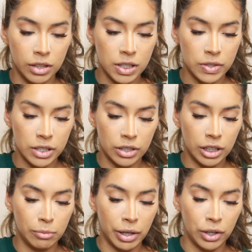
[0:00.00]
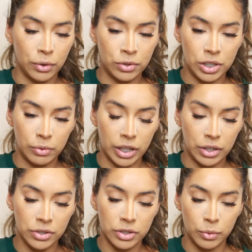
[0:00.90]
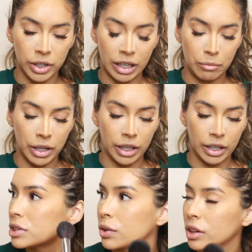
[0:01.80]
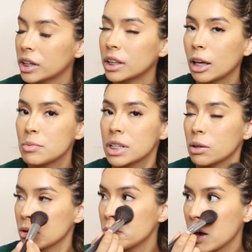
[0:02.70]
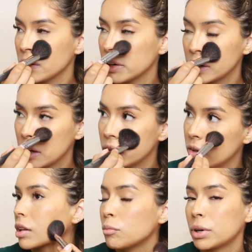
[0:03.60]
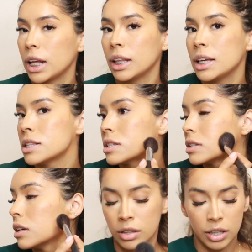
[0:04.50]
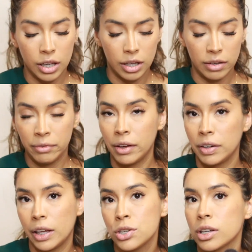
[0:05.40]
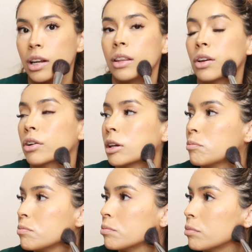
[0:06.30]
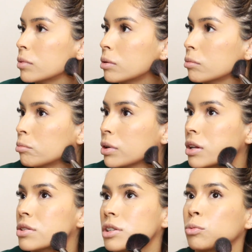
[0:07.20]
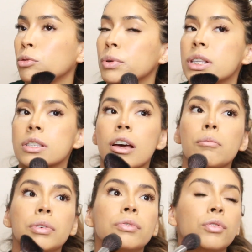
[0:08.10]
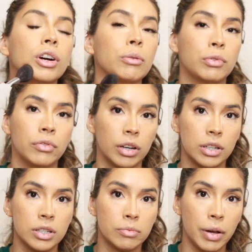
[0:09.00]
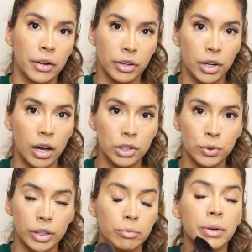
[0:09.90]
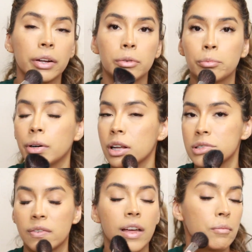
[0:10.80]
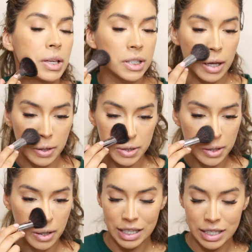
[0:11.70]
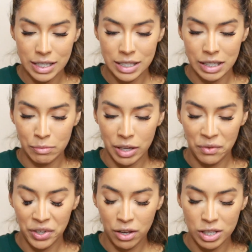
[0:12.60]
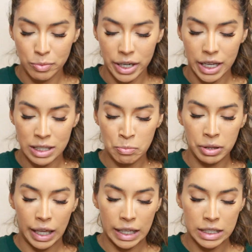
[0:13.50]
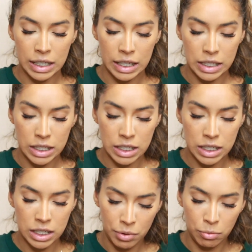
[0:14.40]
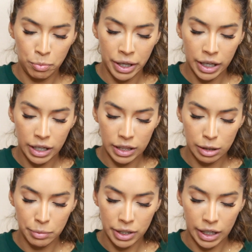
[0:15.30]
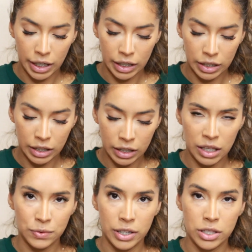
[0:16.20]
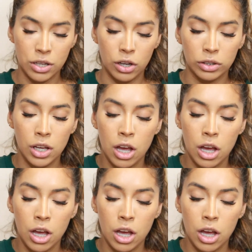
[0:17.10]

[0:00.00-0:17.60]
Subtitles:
This was literally my OG when I used to work at MAC. So clearly I'm sitting with powder right now, but at least the foundation and the cream bronzer will be set before I move on to powder contour and powder bronzer, if that makes sense. This is the Benefit Cosmetics Play Tint in Pink Lemonade. I think that's what it's called.